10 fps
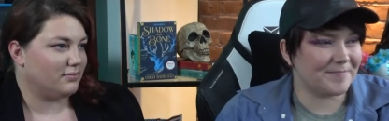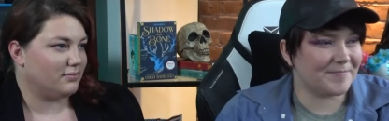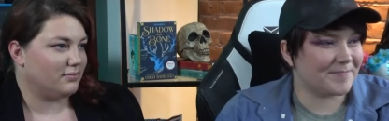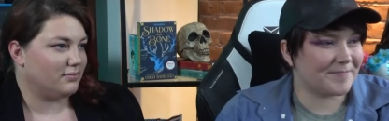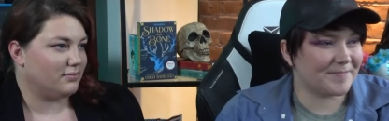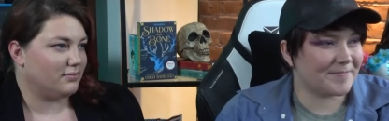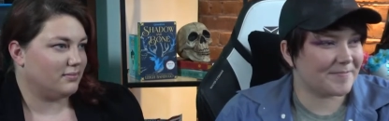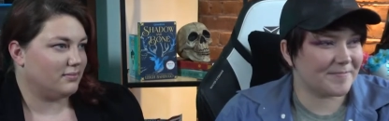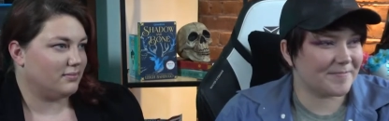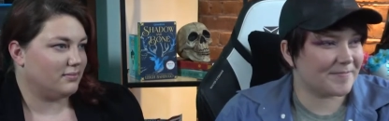
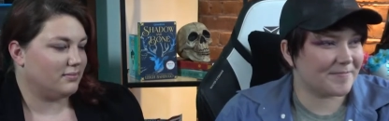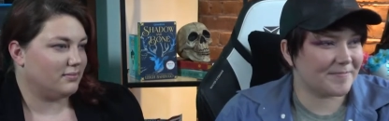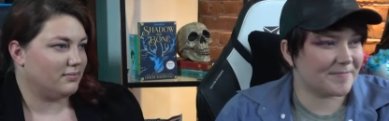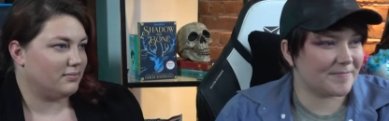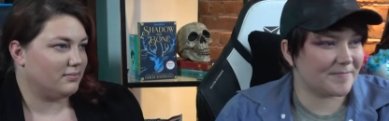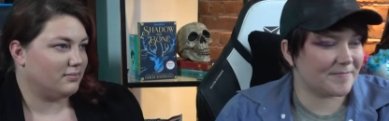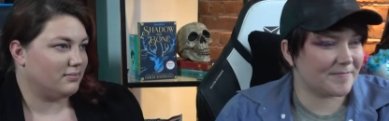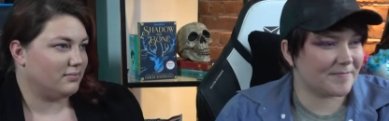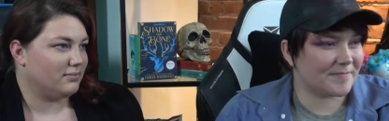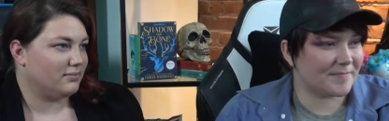
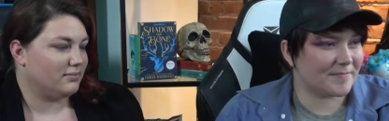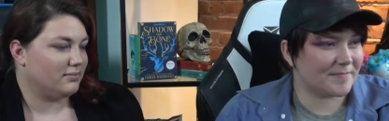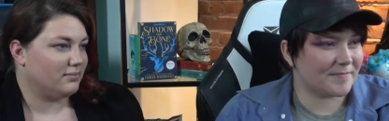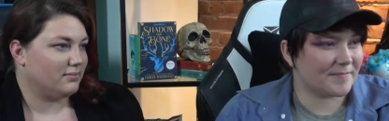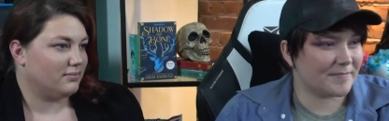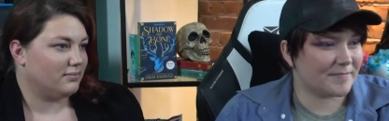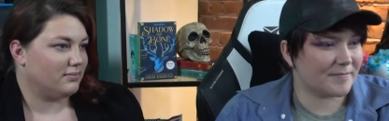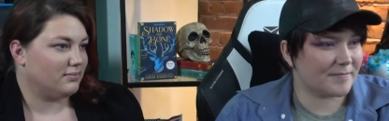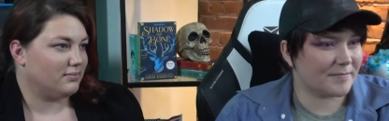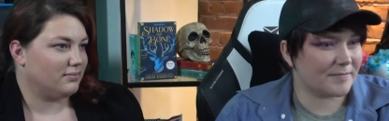
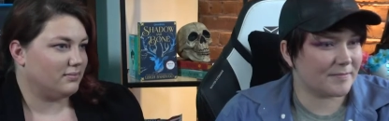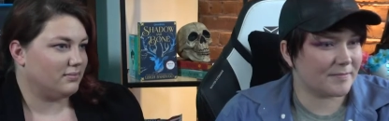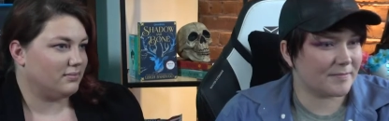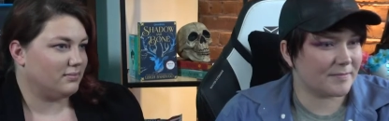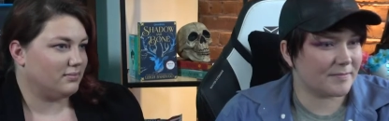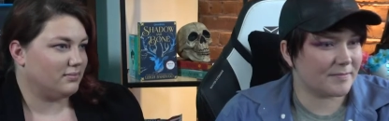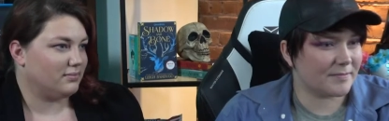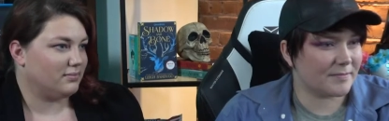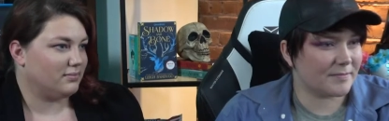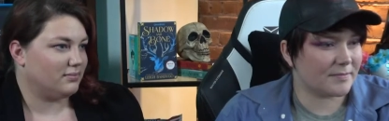
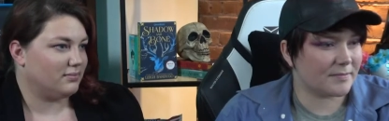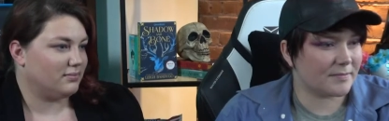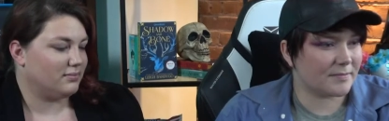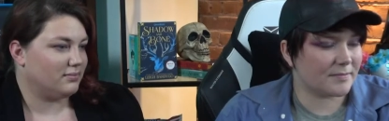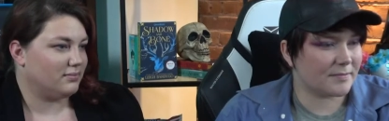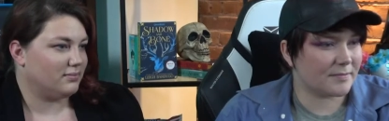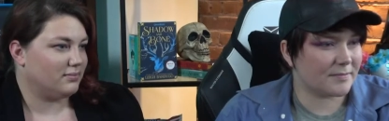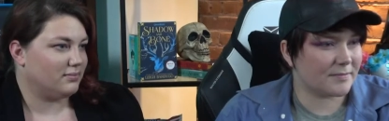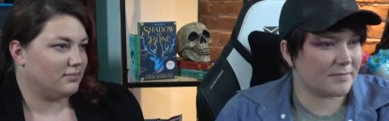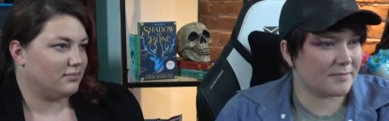
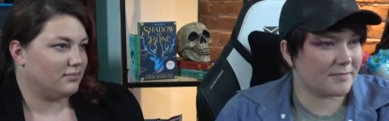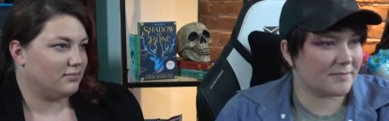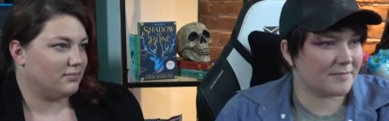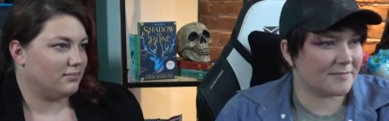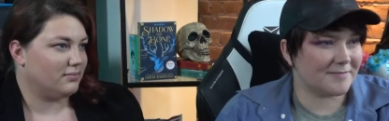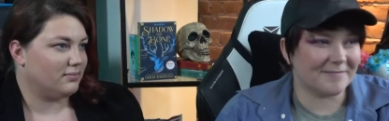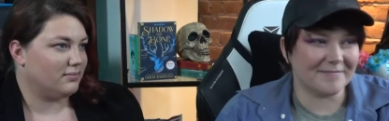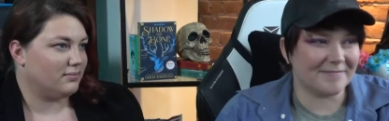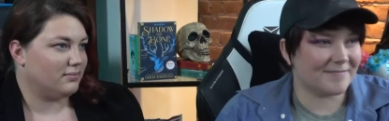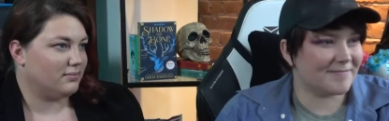
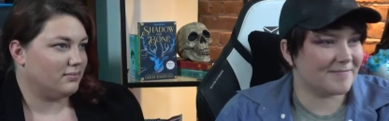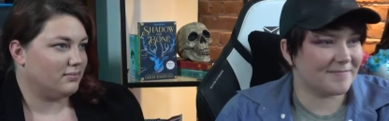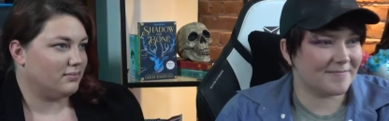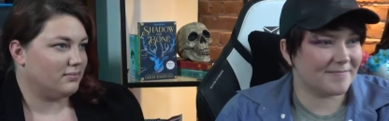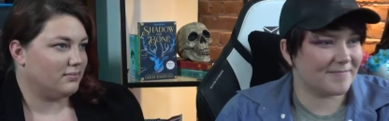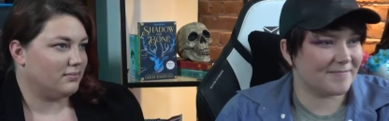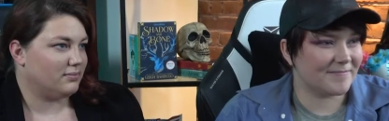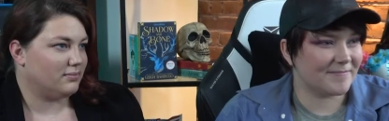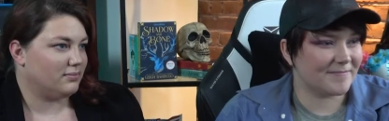(no one is talking)